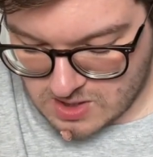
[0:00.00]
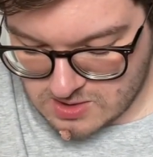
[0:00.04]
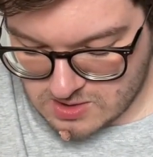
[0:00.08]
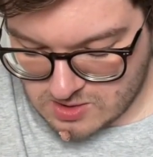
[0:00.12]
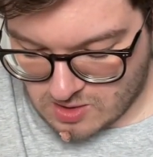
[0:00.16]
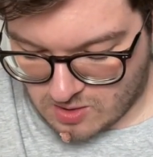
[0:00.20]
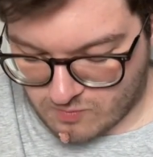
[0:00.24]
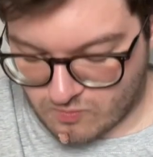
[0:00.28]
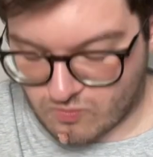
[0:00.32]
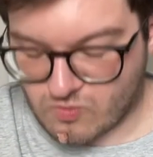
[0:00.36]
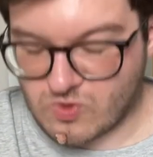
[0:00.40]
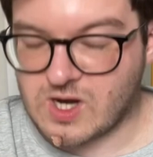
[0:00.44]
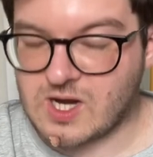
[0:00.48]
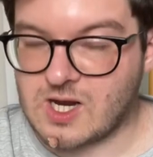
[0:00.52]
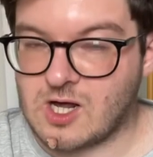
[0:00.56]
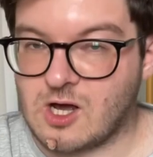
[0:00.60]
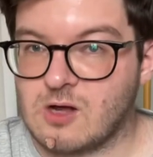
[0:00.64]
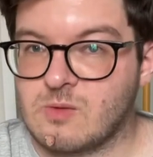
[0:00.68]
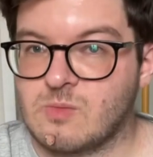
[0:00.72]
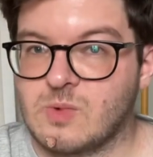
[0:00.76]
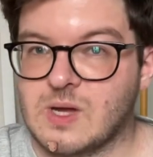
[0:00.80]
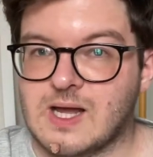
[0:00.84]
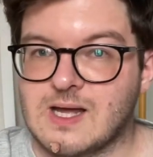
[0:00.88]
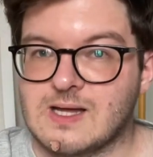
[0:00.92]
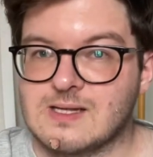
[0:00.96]
so I'm really
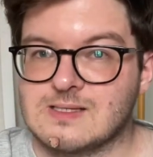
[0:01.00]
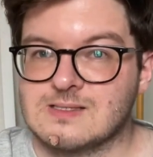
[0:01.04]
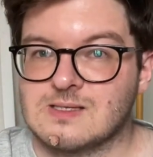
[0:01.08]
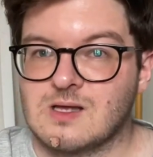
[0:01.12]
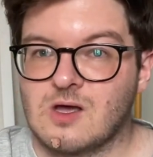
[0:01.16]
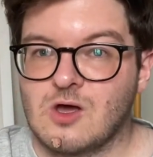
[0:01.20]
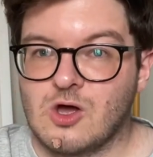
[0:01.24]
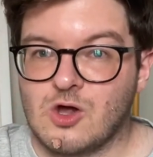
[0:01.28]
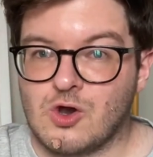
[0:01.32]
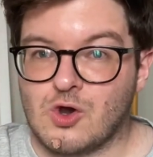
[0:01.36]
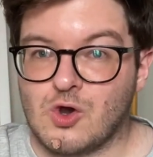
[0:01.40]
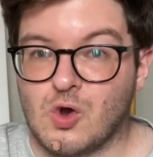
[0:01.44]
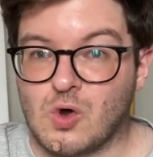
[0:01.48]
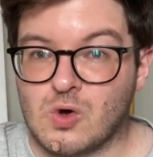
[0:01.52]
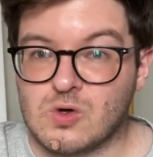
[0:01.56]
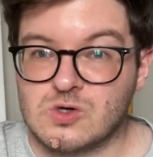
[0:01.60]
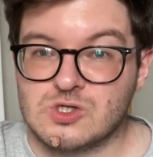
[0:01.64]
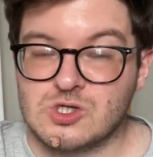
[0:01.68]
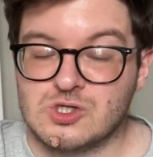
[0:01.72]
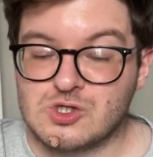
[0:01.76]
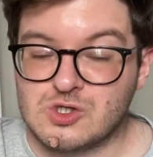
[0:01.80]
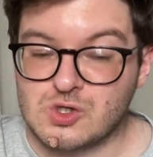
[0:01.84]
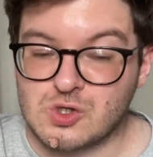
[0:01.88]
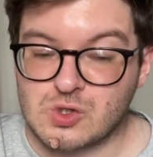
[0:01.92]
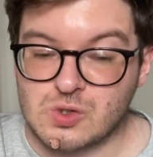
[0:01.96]
hoping it's not
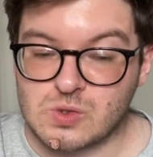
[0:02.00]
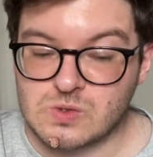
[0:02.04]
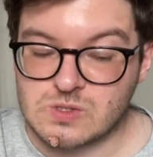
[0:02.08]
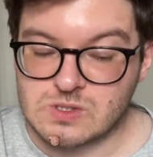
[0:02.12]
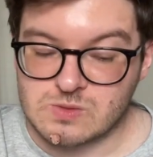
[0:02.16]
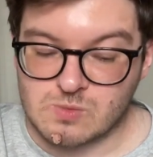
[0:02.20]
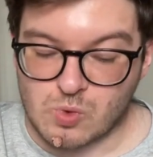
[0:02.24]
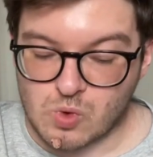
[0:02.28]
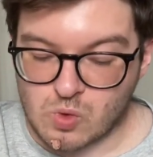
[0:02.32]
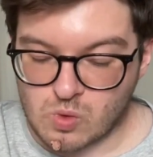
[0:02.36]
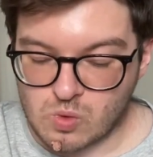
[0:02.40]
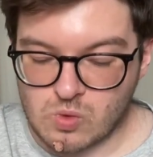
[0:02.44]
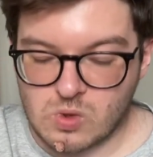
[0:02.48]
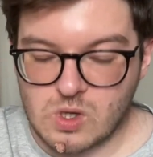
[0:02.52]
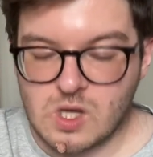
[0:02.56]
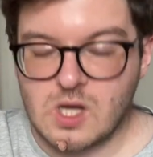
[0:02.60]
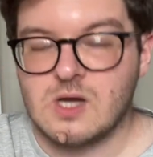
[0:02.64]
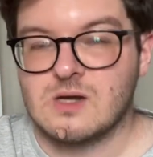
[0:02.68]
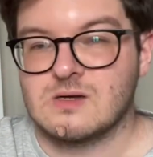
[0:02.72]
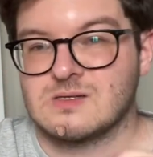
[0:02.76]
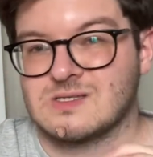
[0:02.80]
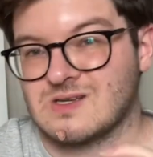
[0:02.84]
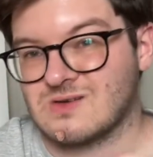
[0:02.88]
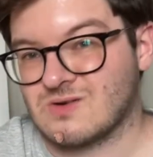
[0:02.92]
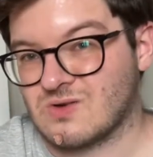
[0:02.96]
too small
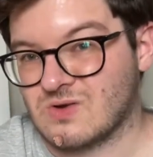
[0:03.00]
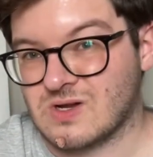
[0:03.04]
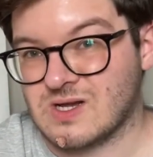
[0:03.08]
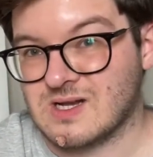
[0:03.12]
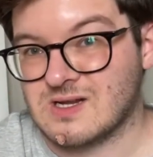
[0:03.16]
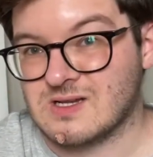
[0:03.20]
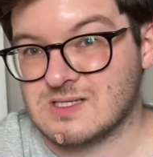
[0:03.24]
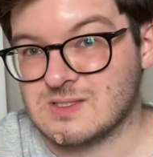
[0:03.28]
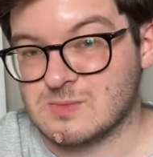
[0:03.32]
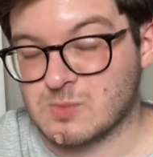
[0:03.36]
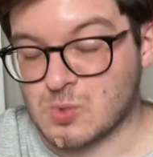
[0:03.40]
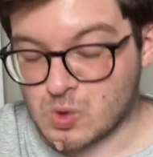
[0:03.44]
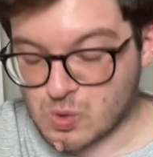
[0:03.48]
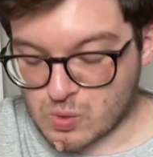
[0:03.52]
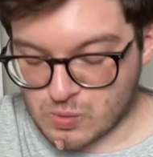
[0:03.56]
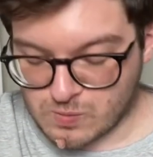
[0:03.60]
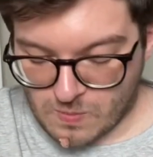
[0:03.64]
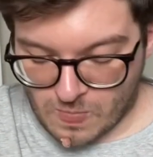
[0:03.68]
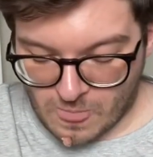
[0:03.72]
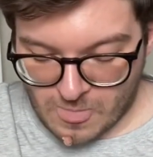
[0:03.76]
because I got it in a small.